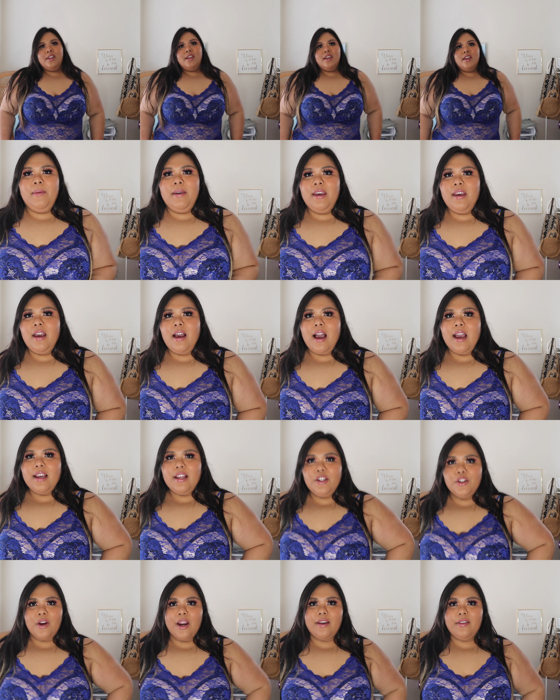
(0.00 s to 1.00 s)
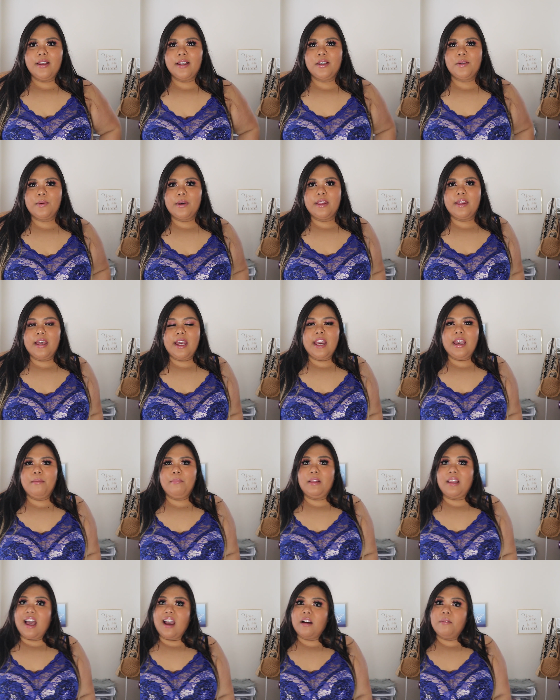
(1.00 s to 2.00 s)
Maybe I can try this with a
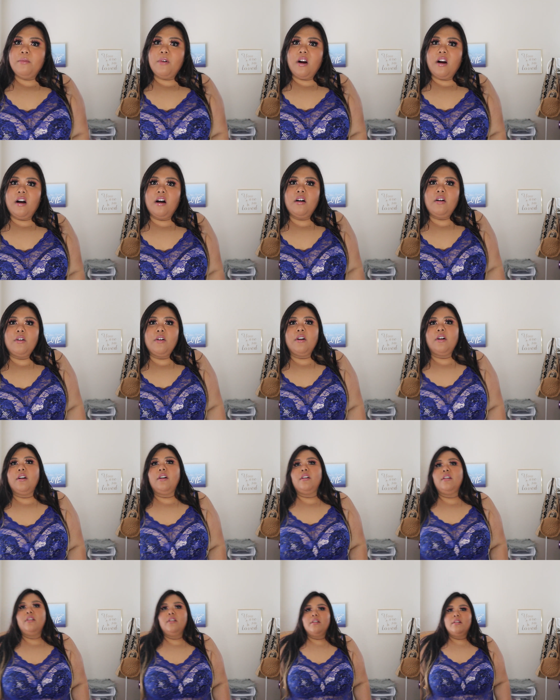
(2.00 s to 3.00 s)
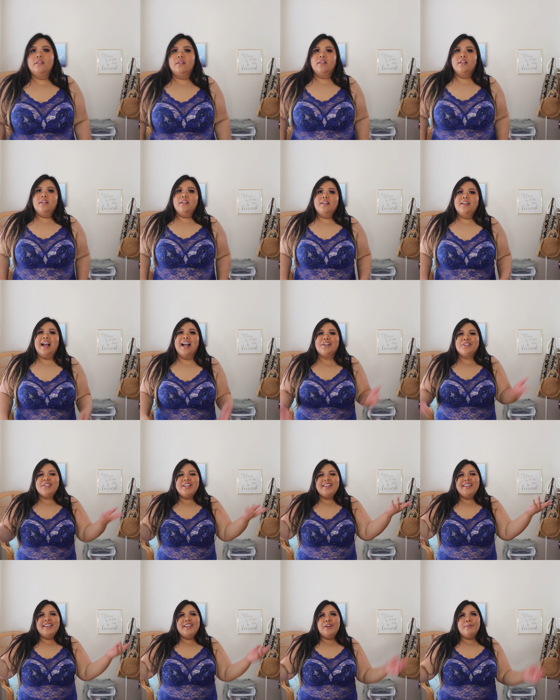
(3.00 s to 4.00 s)
black bra, or actually
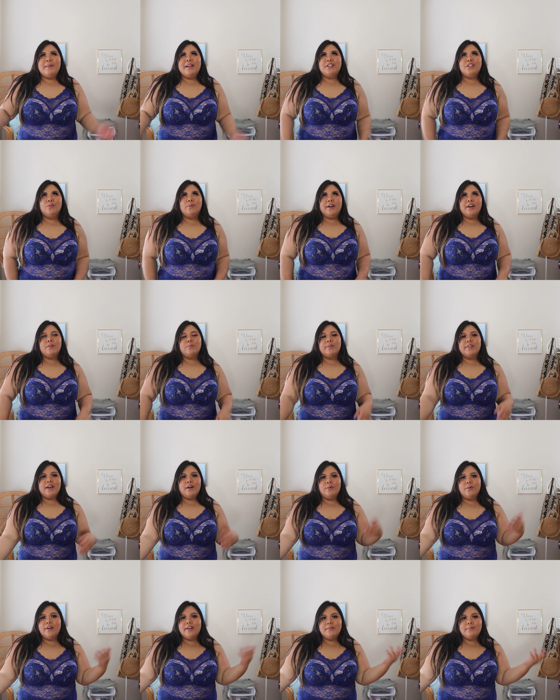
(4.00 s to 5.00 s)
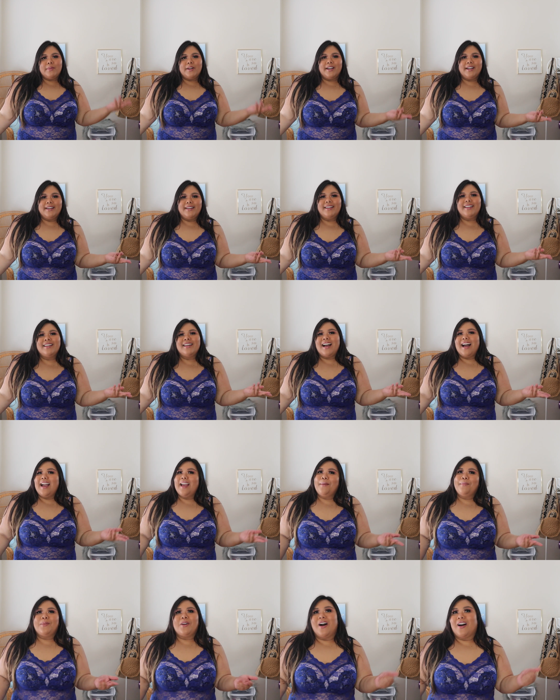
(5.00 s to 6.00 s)
I think you're meant to wear it without one, but
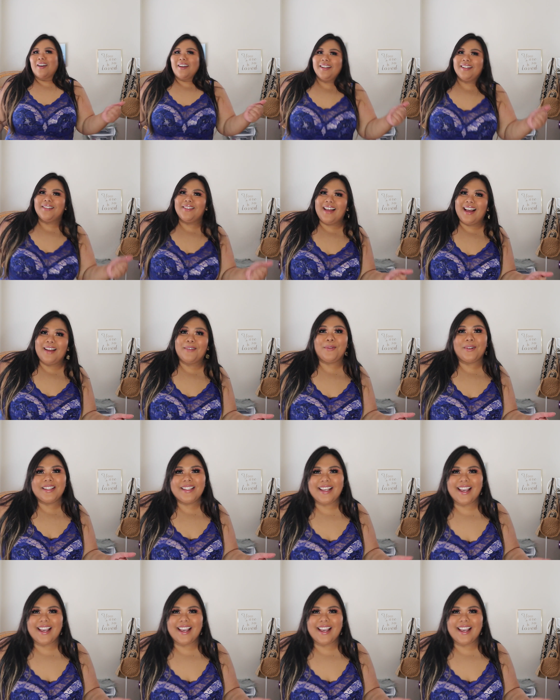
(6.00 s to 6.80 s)
I'm not gonna do that once